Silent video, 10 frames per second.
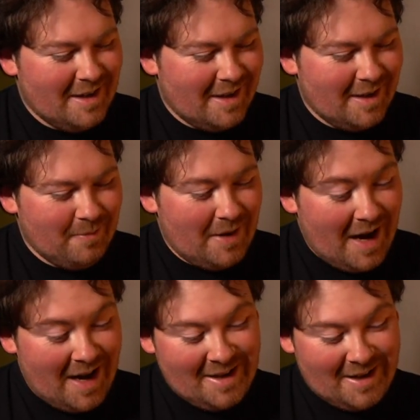
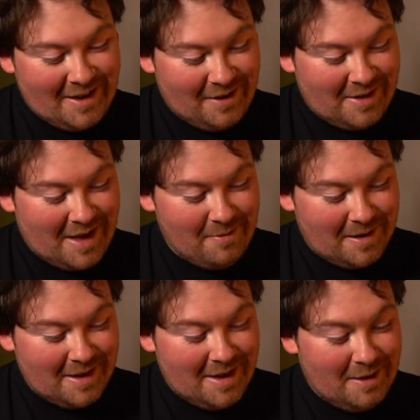I now have to get
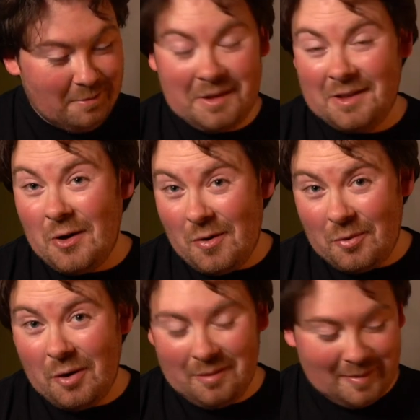one, which is not a
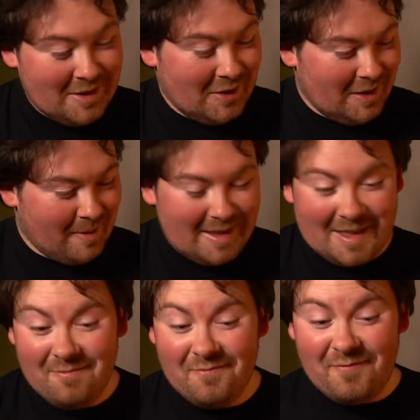problem at all. I'm
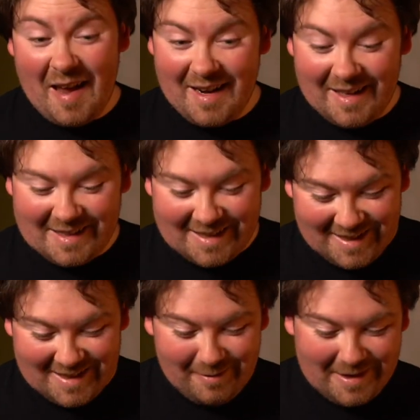actually very
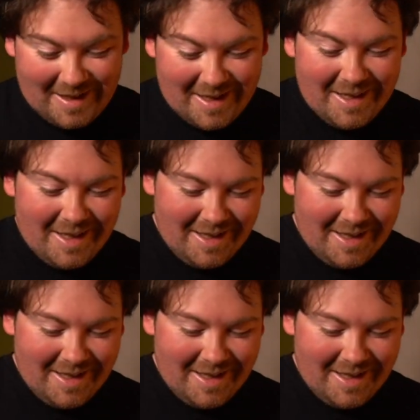excited about that.